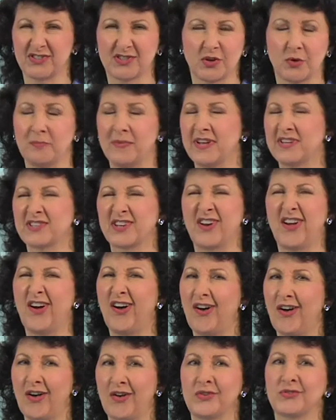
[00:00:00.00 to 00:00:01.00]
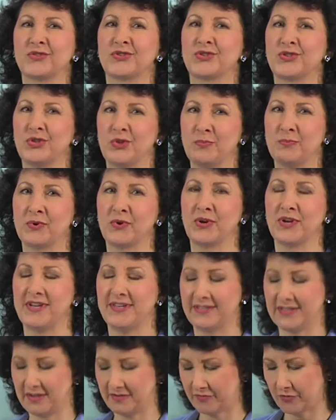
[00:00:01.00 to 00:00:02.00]
so it makes it all super
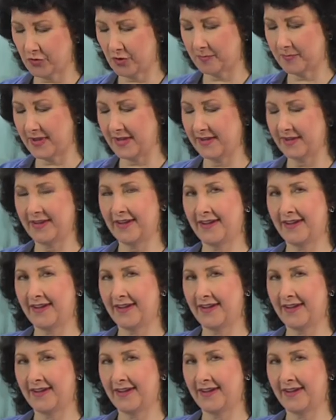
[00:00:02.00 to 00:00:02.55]
easy for me.